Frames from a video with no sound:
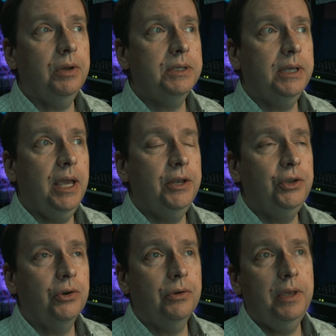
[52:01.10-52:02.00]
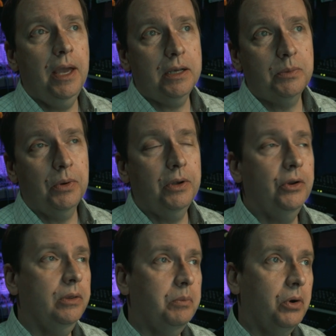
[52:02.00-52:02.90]
because, again, you're the expert,
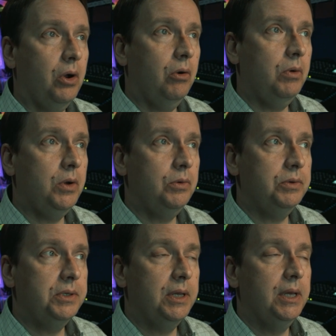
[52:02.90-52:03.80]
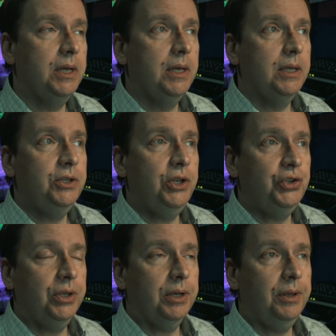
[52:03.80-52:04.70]
you're the pro who's
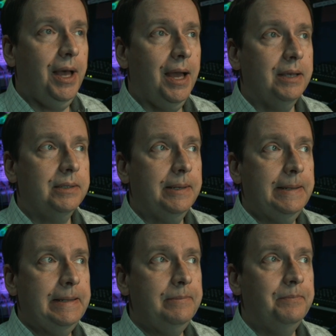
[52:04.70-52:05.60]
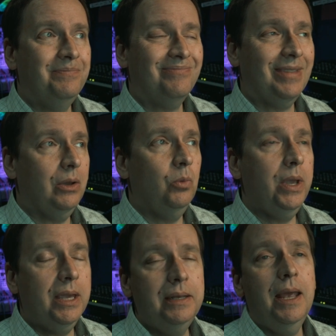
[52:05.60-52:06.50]
teaching the class. Um,
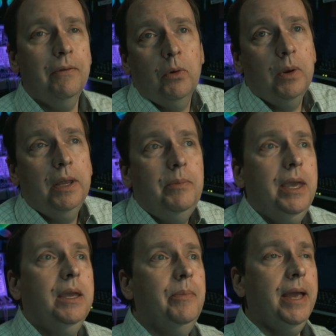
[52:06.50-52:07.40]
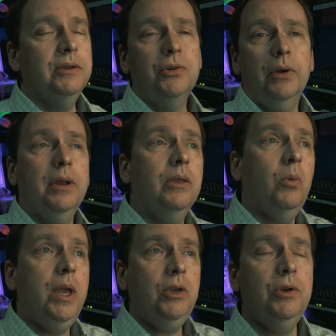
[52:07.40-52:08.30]
we can never really make it mandatory. Now, the
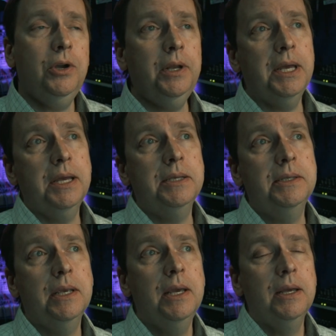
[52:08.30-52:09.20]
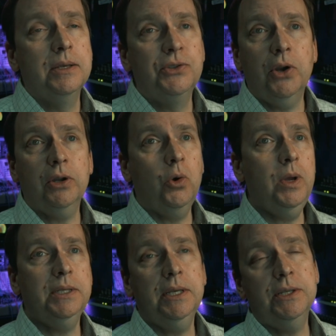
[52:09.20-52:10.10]
way you could is start
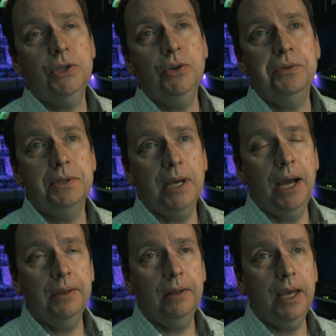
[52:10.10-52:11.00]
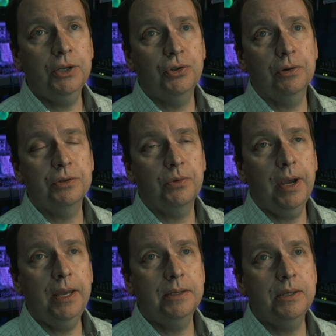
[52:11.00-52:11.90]
quizzing students on the lectures,
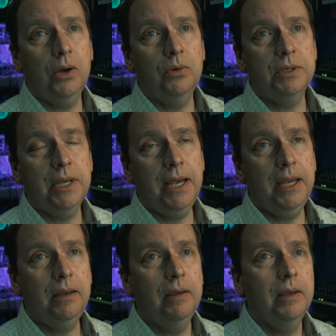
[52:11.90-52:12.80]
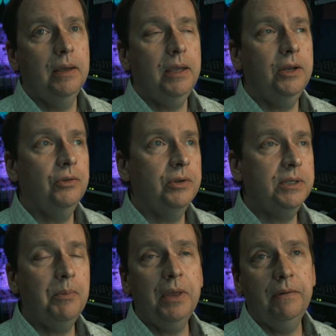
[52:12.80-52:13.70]
right? So, say, you know, there's
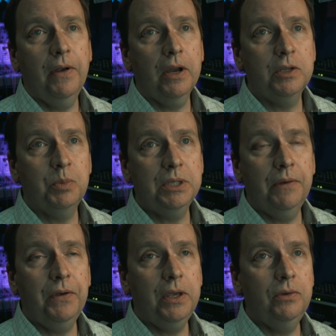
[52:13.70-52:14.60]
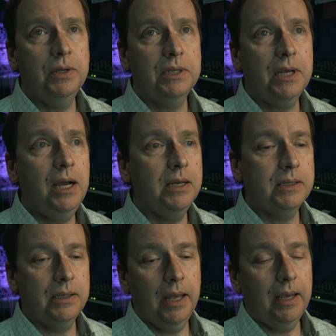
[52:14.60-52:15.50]
something very specific you
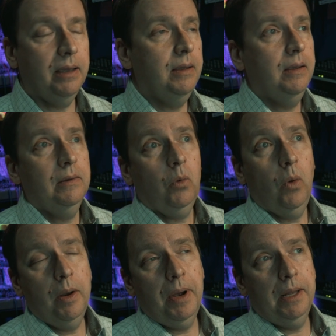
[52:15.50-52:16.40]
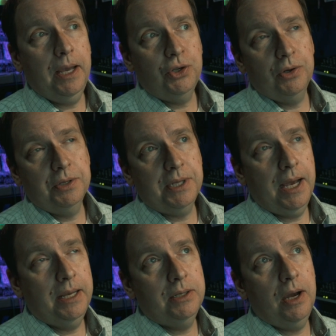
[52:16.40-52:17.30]
discuss, like one of my lectures,
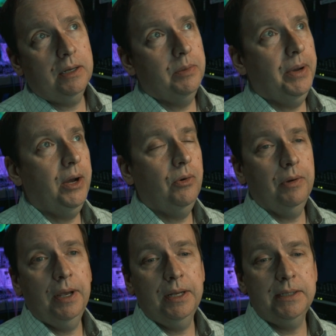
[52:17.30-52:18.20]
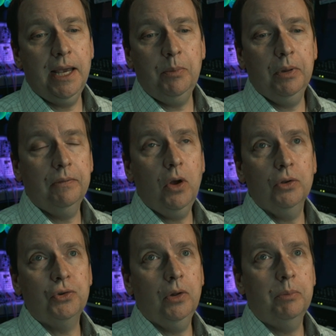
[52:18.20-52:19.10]
I talked about an example of
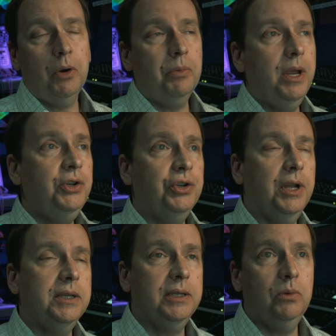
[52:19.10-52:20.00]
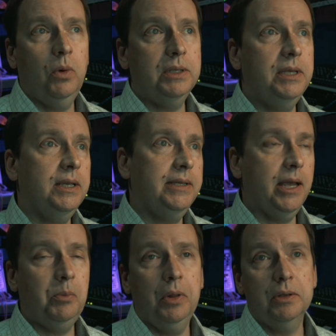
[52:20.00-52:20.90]
cultural appropriation. I said, was the
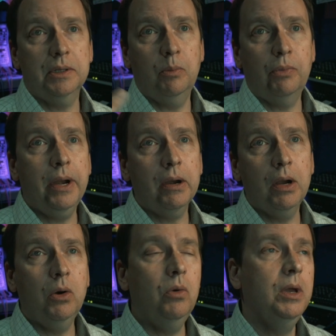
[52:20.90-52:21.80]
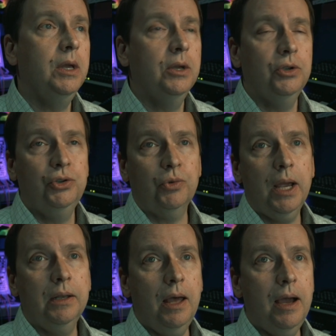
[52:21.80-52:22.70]
example a sombrero,
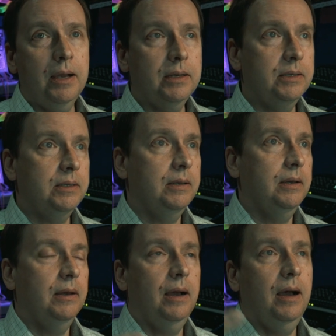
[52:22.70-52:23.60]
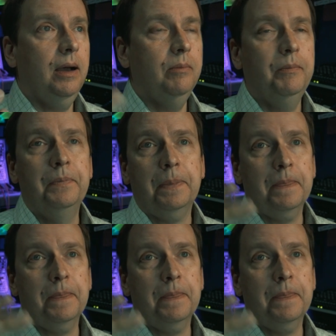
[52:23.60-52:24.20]
dreadlocks, um,